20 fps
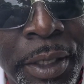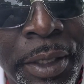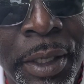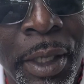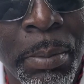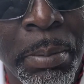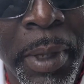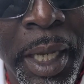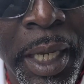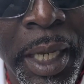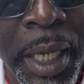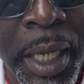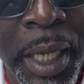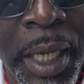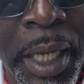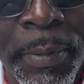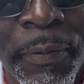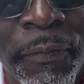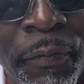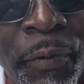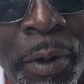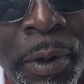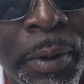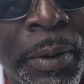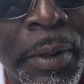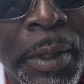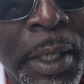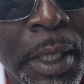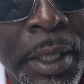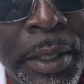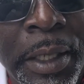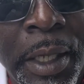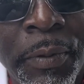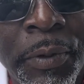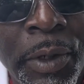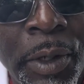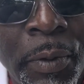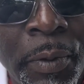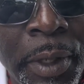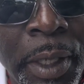in our man and woman form that
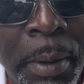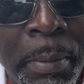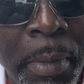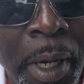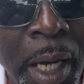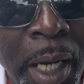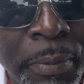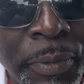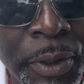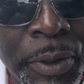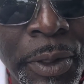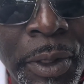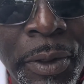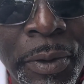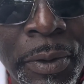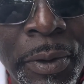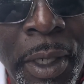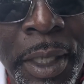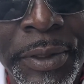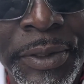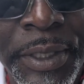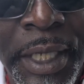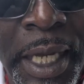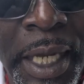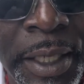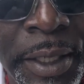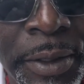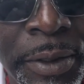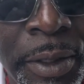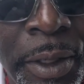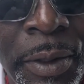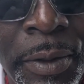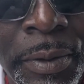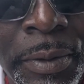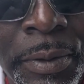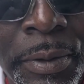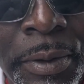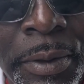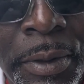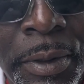we don't want our mom to know, our dad to
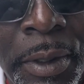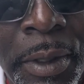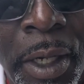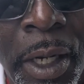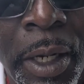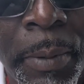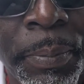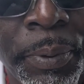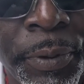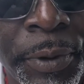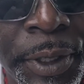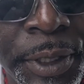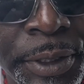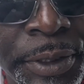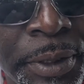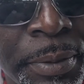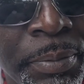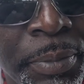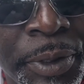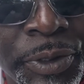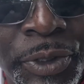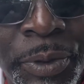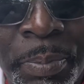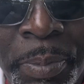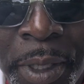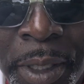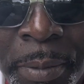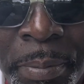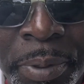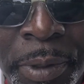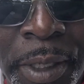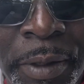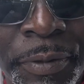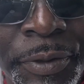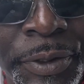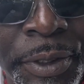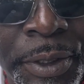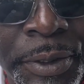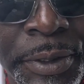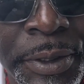know, our priest. But you better believe
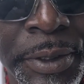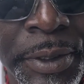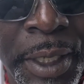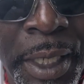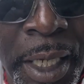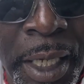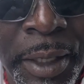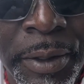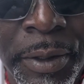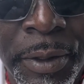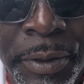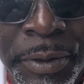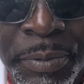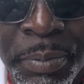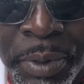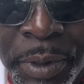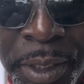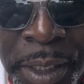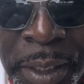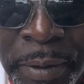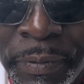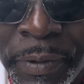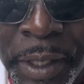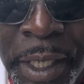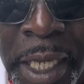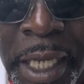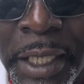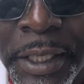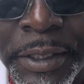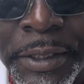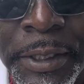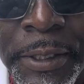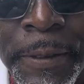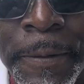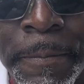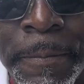Jesus and God knows. Believe that